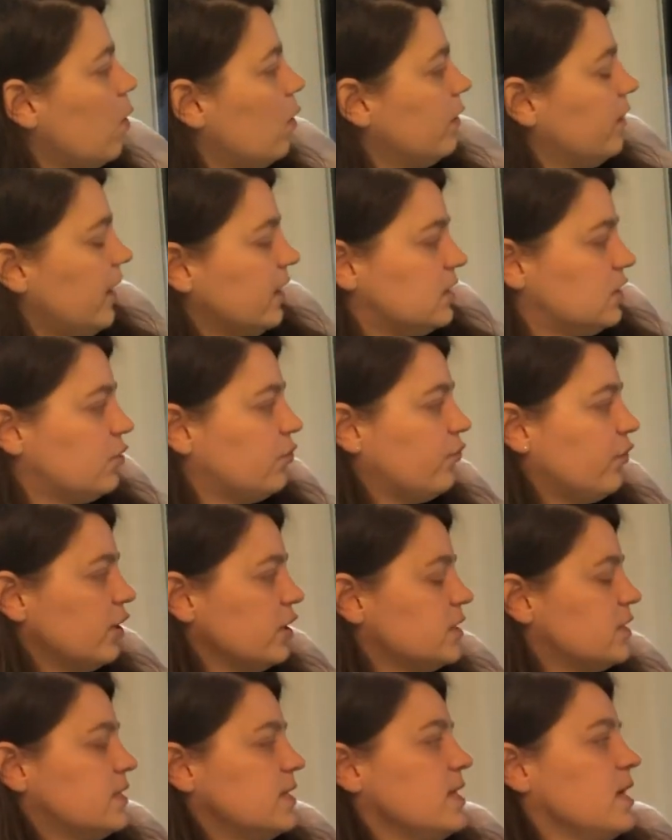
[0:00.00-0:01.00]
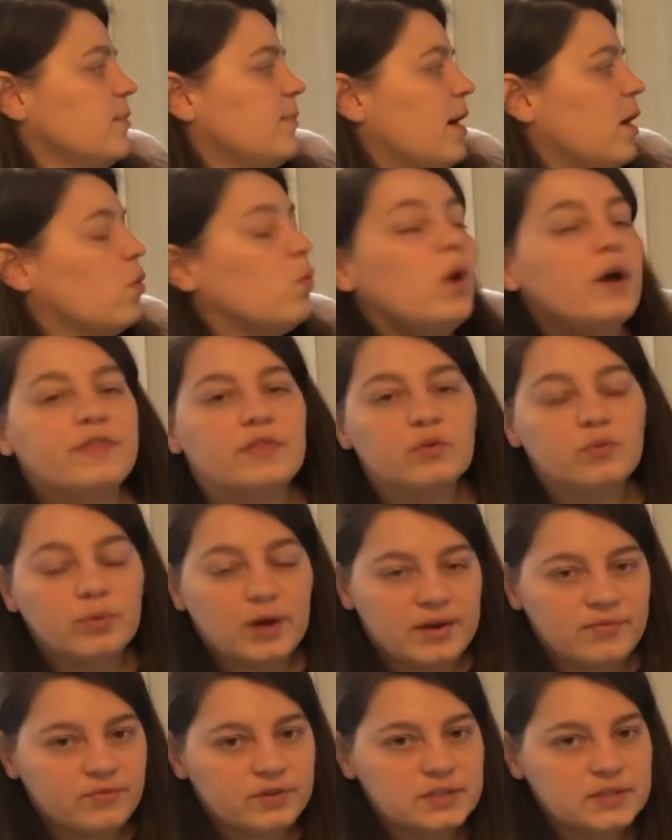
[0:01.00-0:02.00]
let's first think about what the
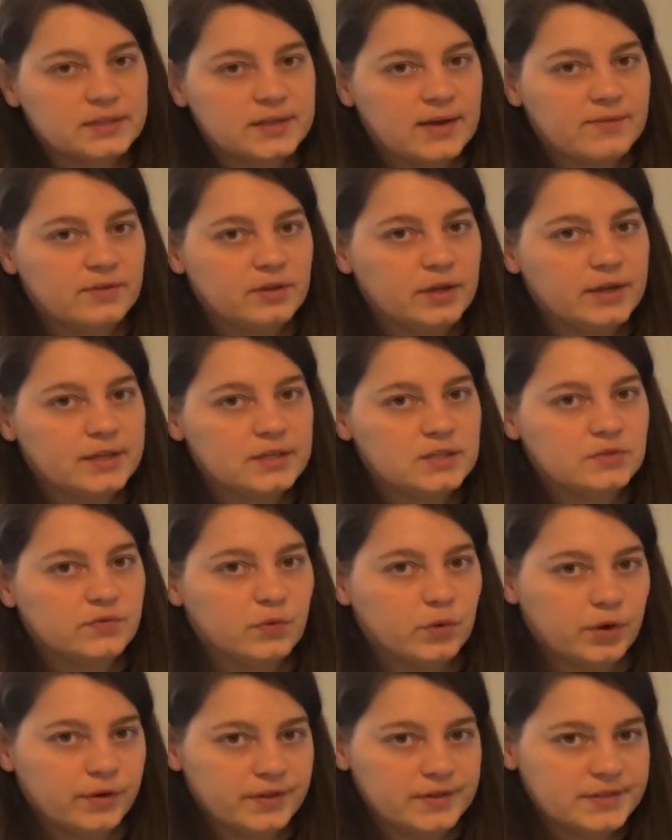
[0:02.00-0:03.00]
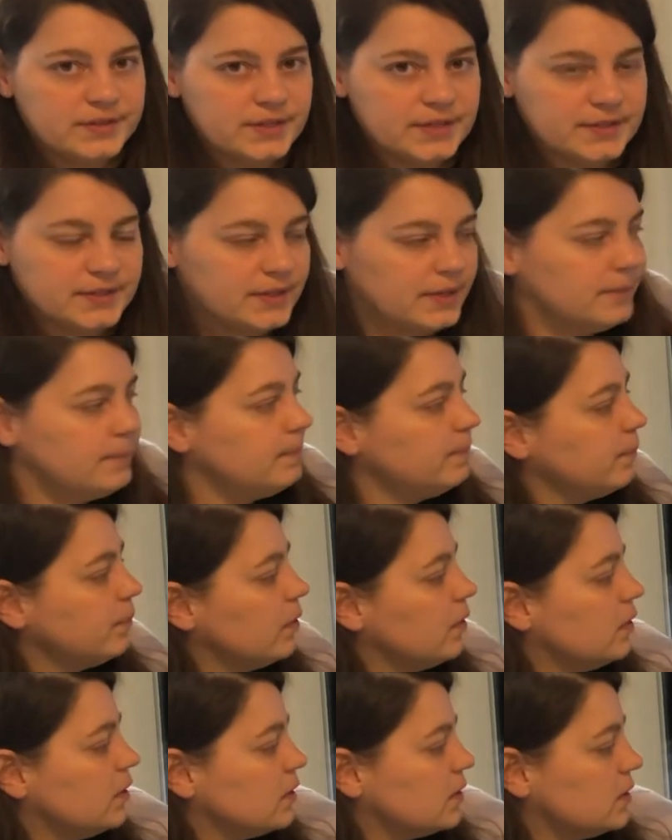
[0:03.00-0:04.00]
reference level is for the season.
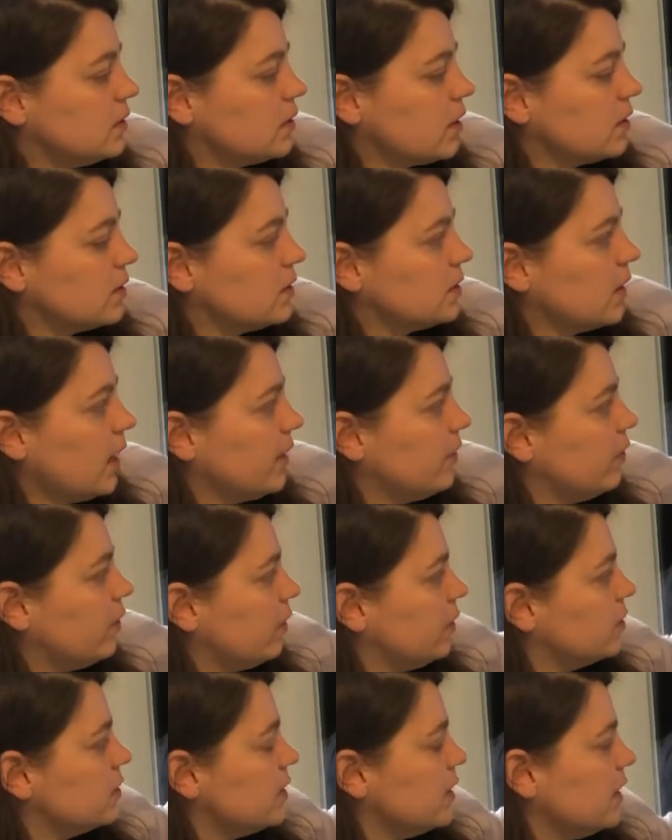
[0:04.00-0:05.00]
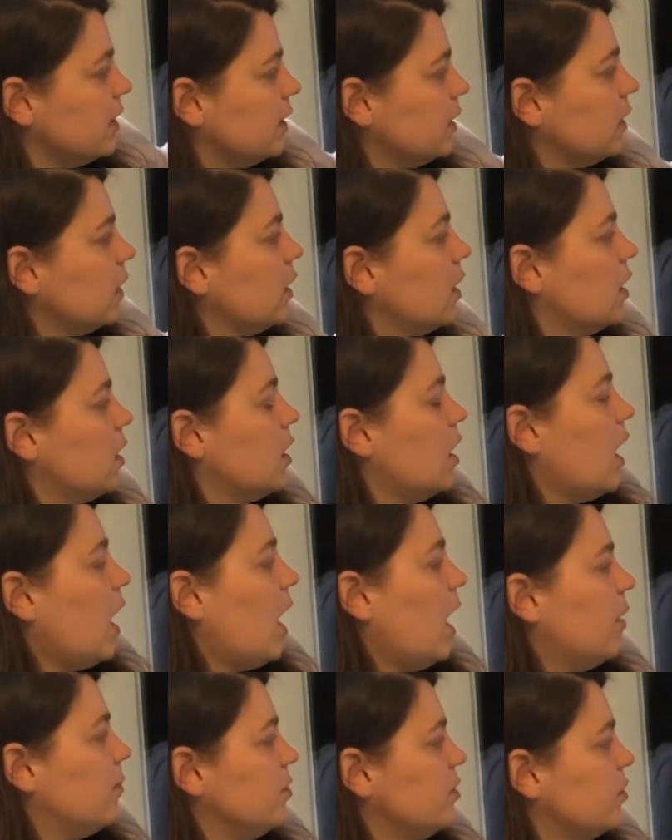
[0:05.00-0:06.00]
This is on slide 13.
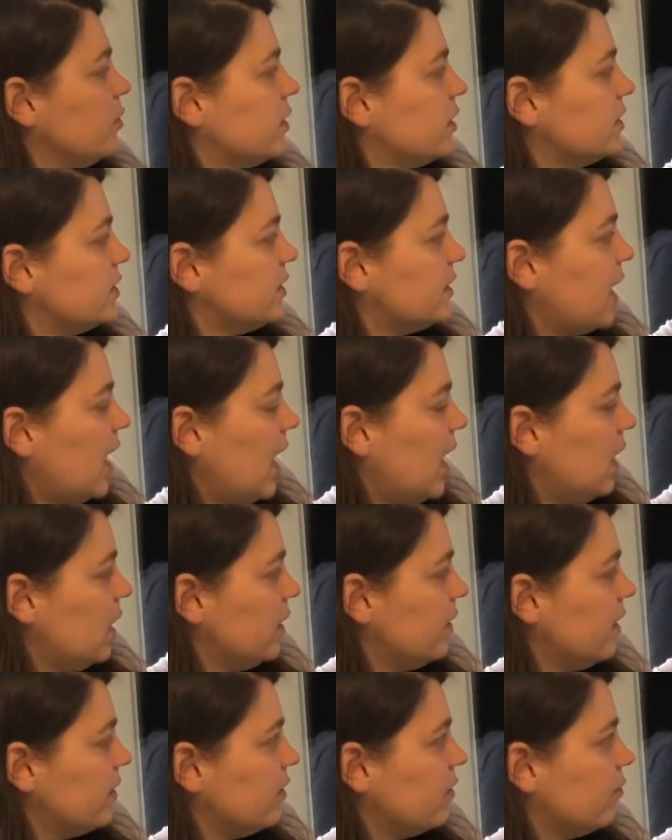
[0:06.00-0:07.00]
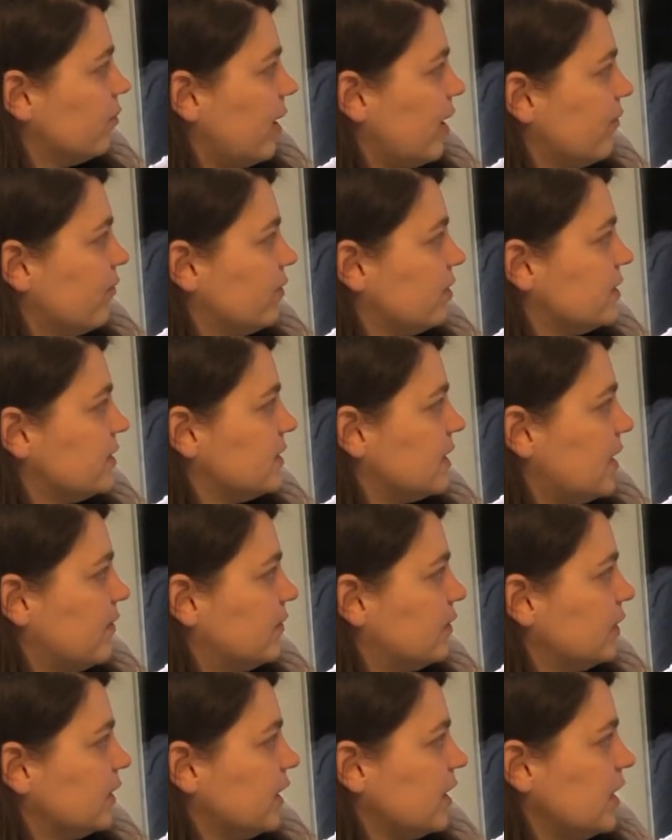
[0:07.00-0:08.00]
You can tell that the reference
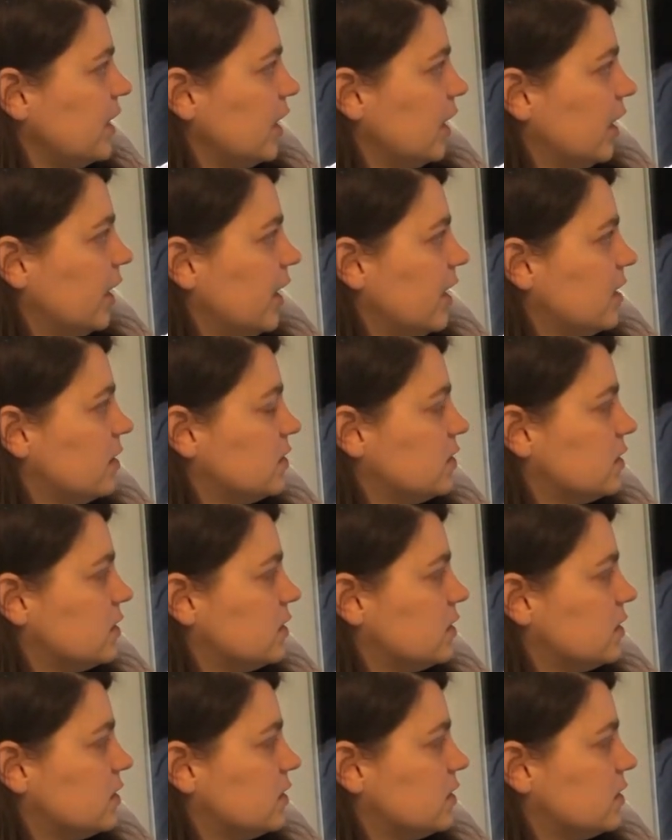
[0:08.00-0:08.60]
level here is